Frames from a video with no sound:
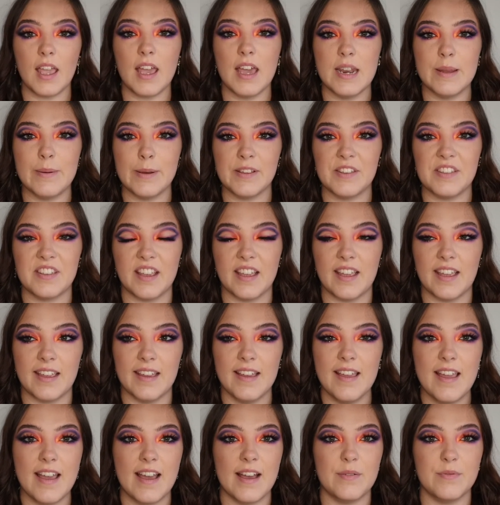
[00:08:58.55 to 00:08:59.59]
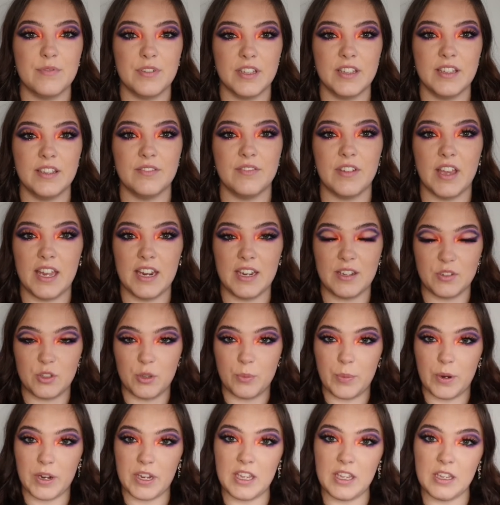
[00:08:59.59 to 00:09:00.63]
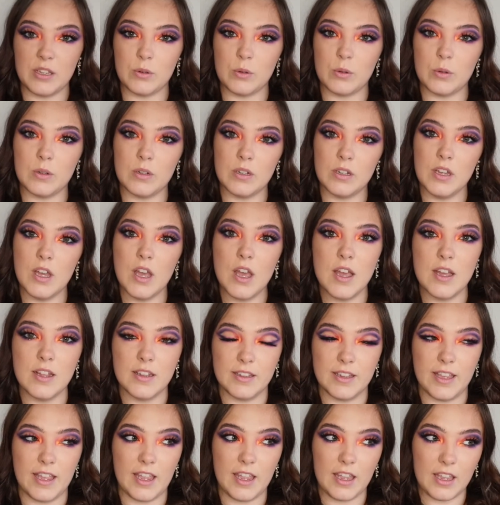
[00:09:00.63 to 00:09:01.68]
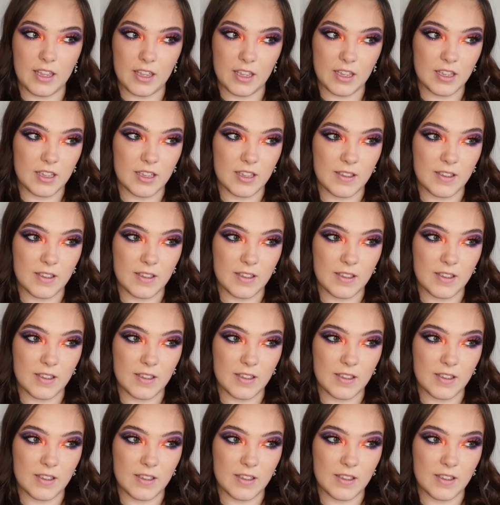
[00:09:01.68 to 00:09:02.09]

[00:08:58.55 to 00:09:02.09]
And I must say, I'm feeling very superhero, like